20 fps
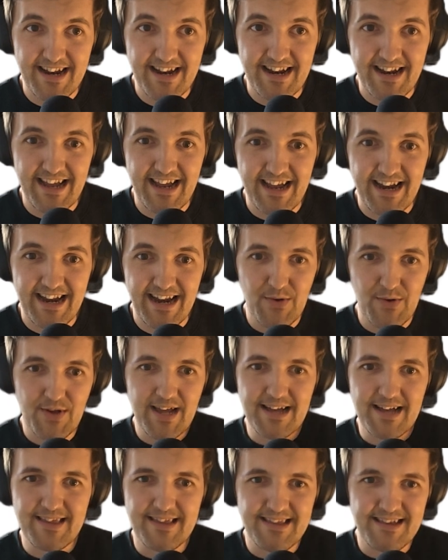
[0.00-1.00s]
now you
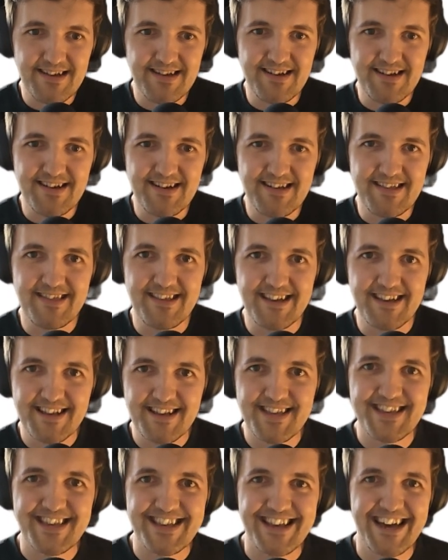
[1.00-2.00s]
got
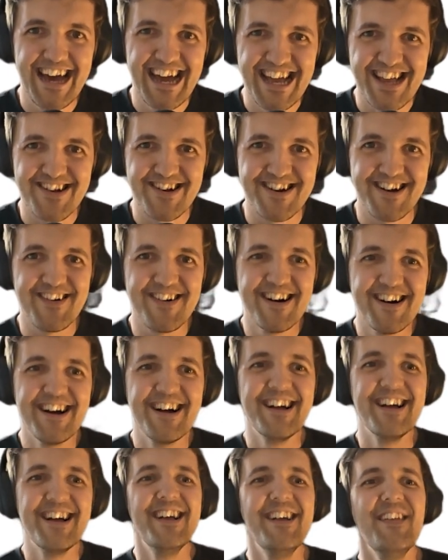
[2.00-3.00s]
this,
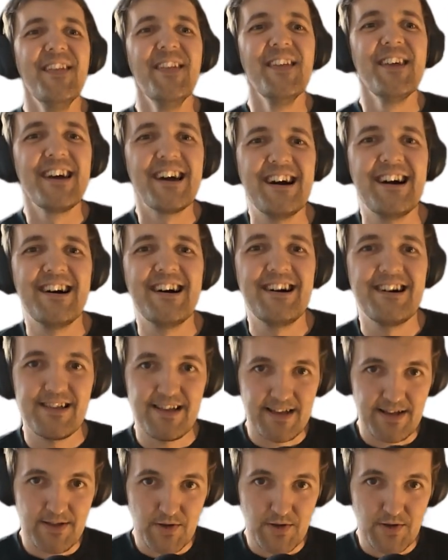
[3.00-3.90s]
It